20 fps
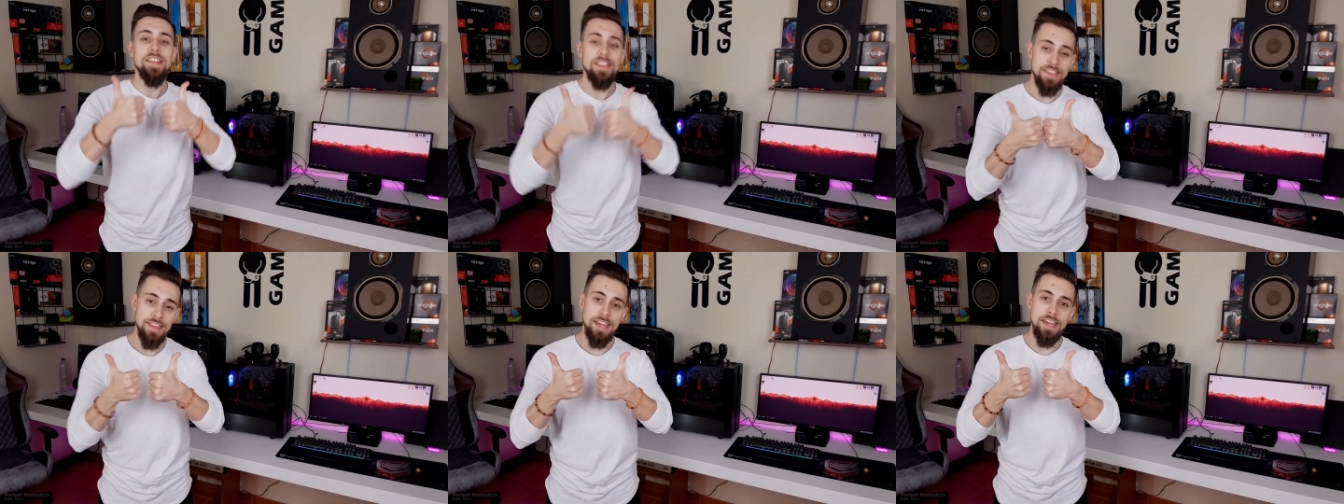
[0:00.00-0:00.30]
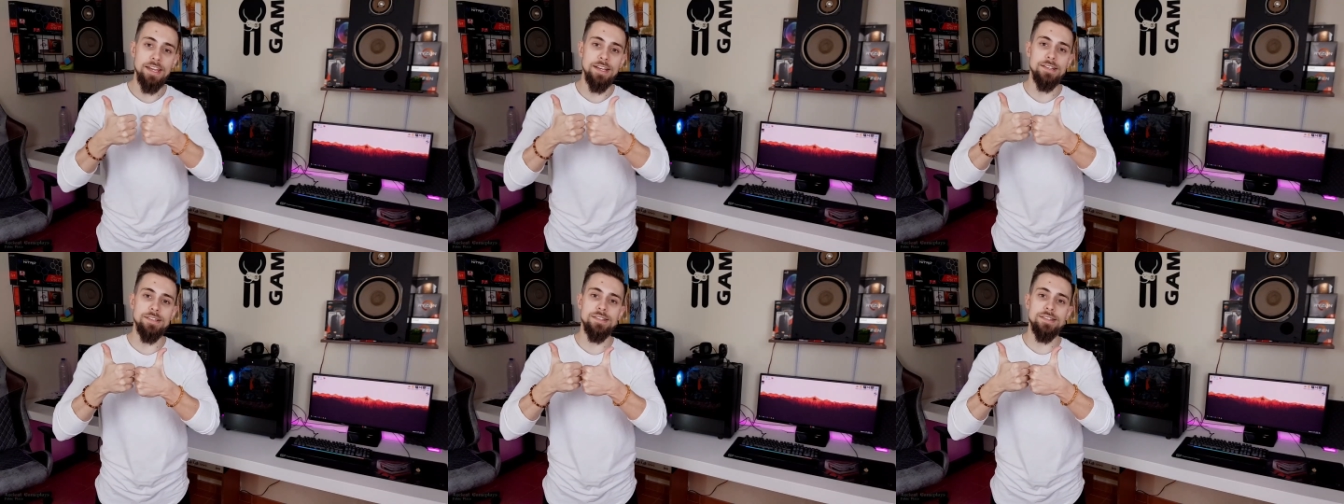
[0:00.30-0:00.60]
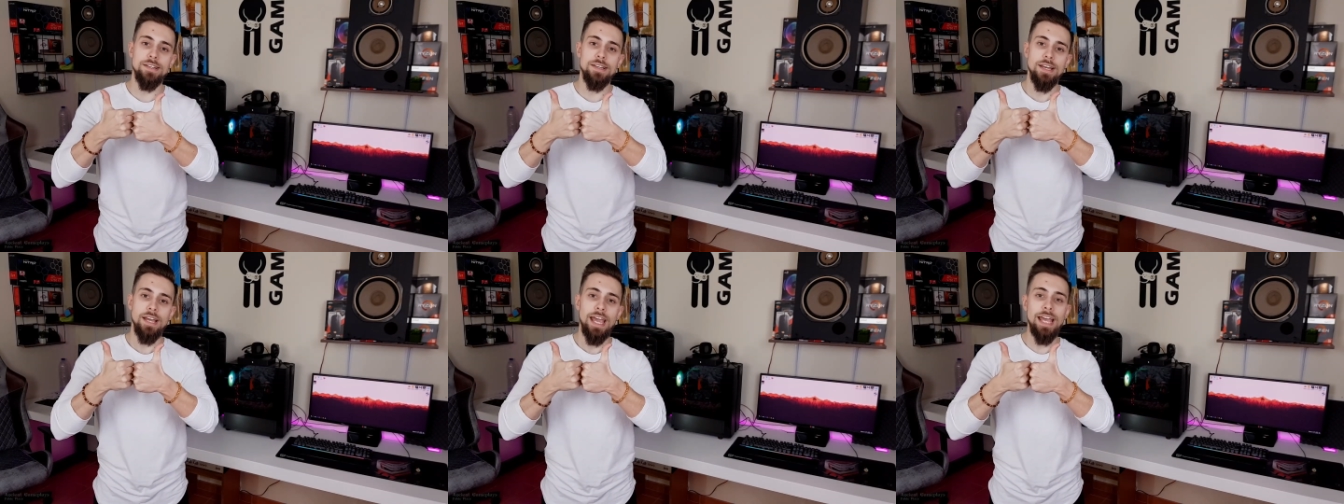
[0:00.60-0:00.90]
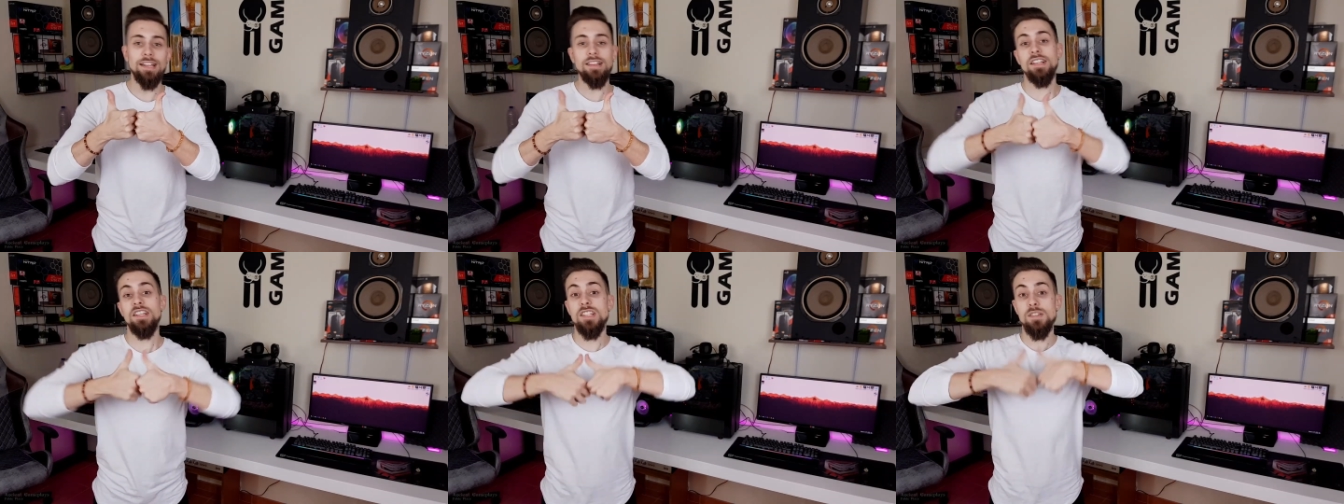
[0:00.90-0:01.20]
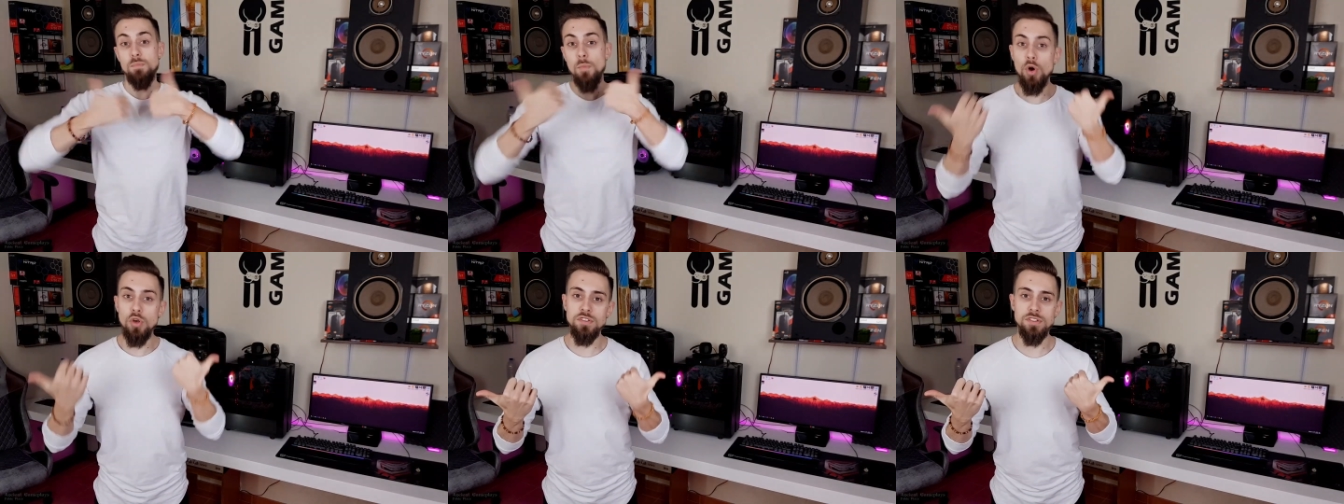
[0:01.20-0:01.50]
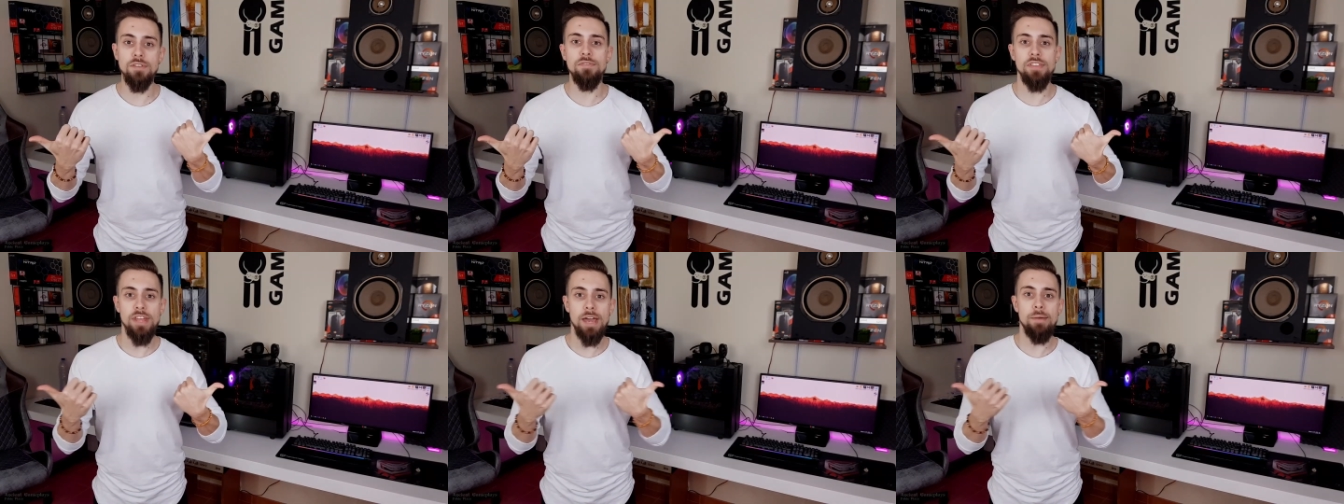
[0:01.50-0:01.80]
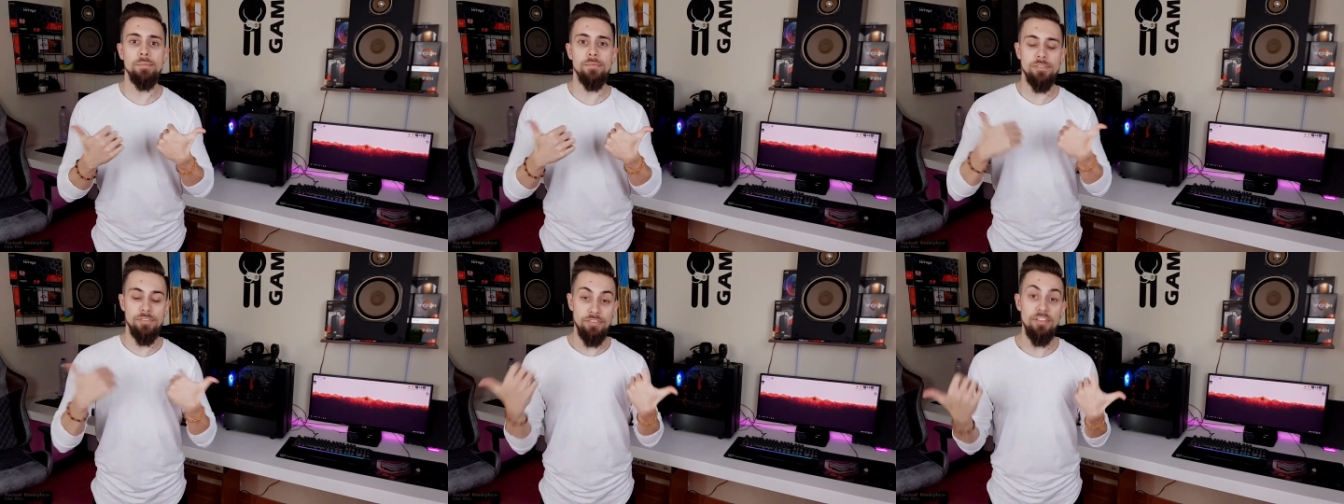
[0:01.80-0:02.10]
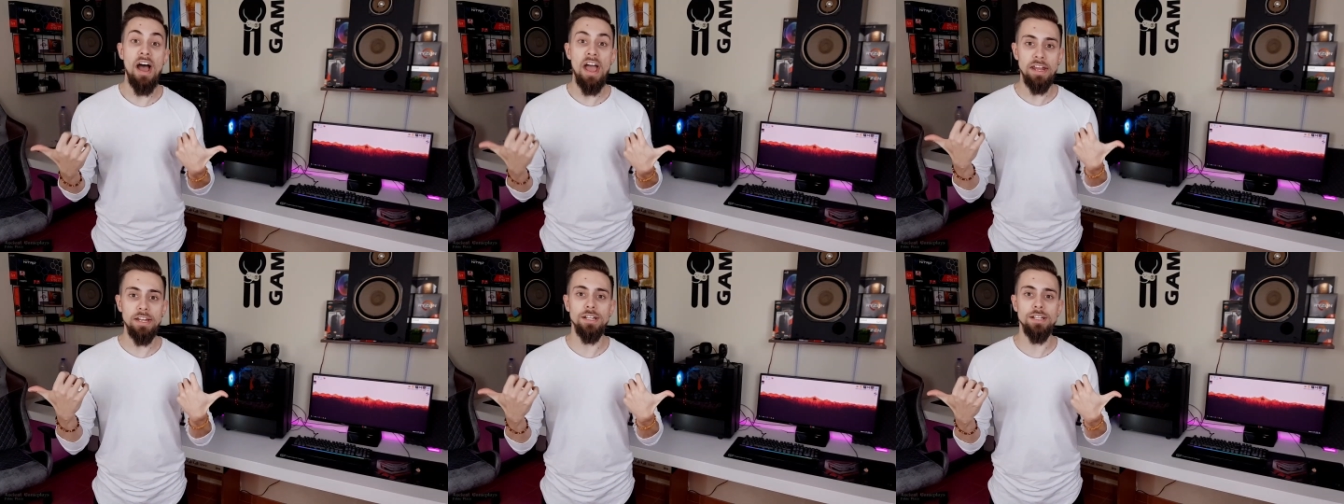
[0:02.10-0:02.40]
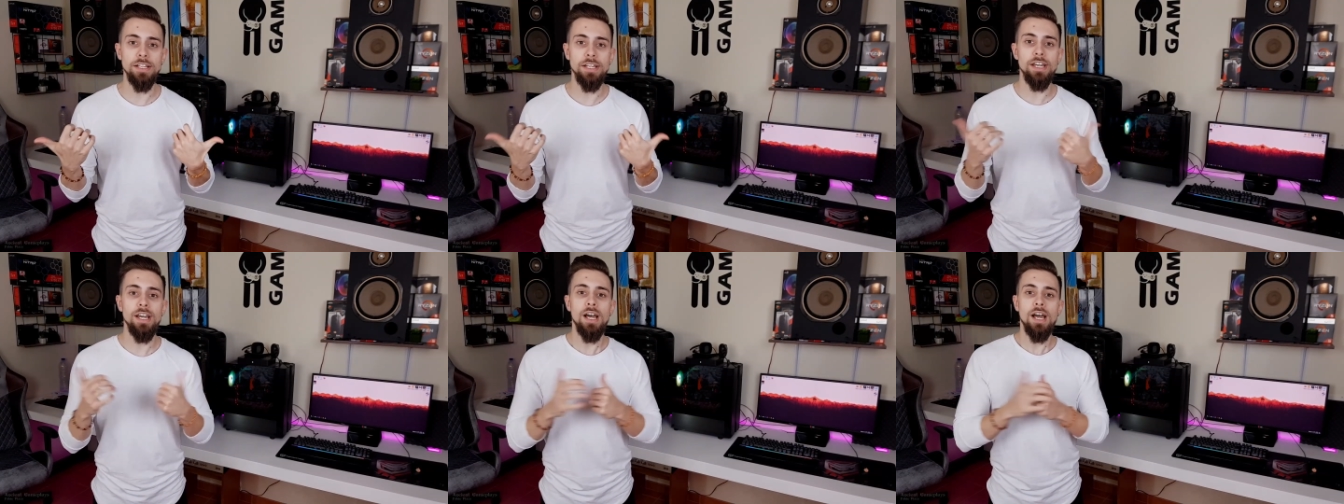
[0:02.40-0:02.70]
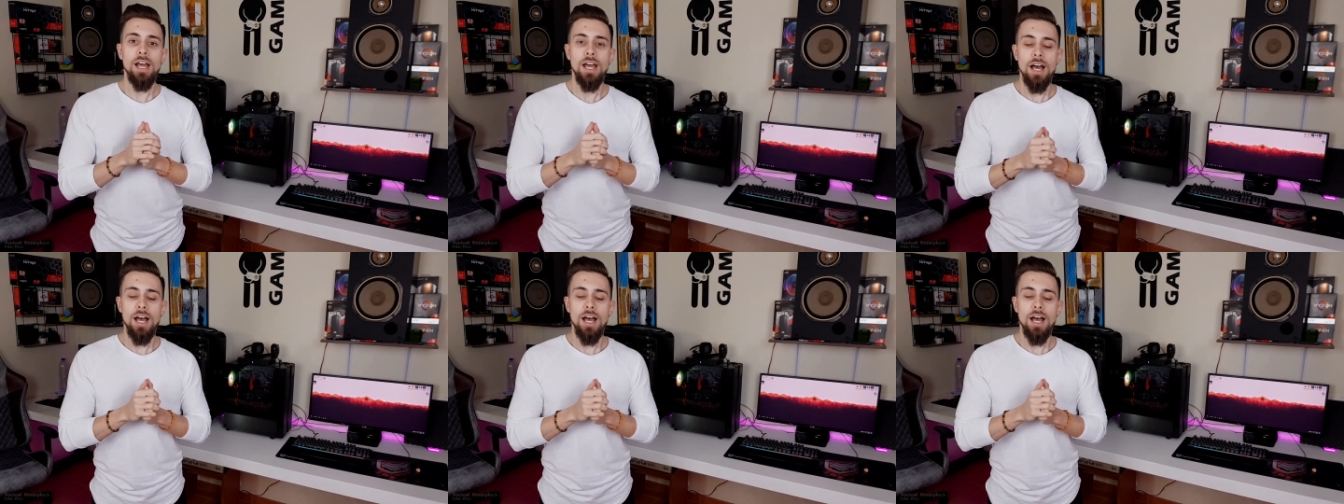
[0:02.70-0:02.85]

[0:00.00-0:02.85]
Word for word: things, at least most of them, finally,